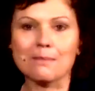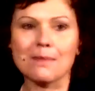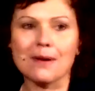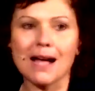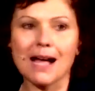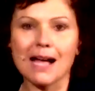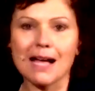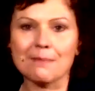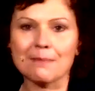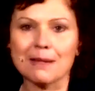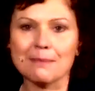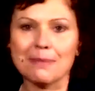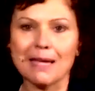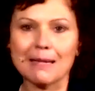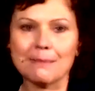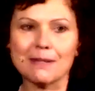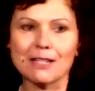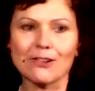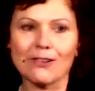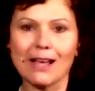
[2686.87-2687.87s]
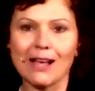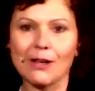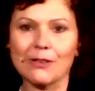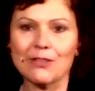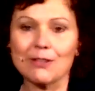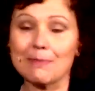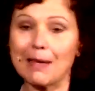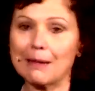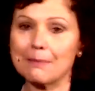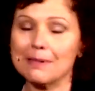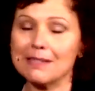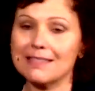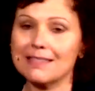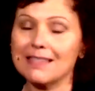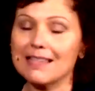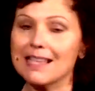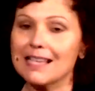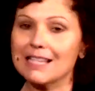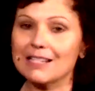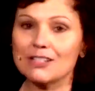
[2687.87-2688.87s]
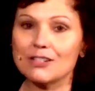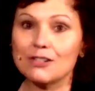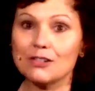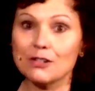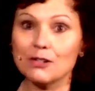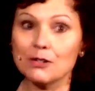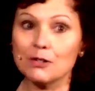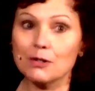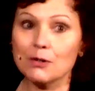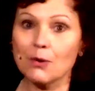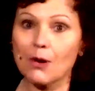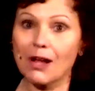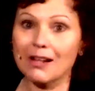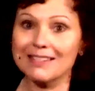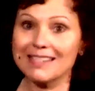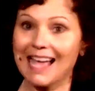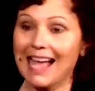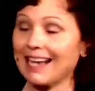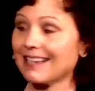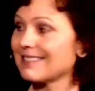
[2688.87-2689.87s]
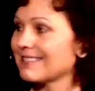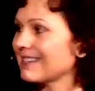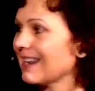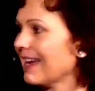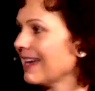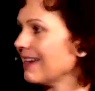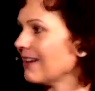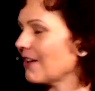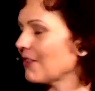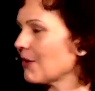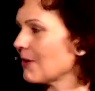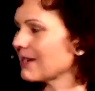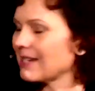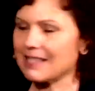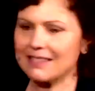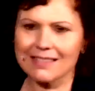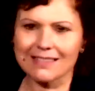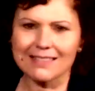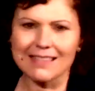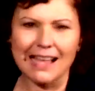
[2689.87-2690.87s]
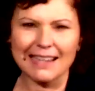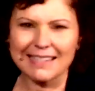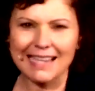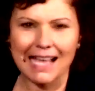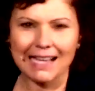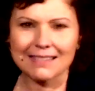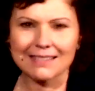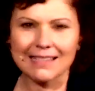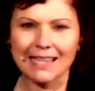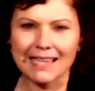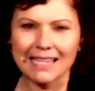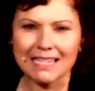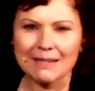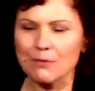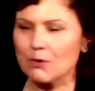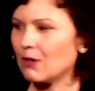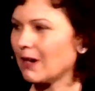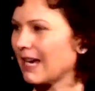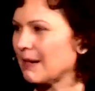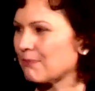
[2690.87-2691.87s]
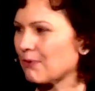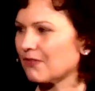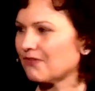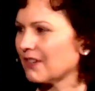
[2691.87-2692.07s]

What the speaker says: Mom and baby are healthy. Baby's due on tax day, although I guess it's not tax day anymore, April 15th.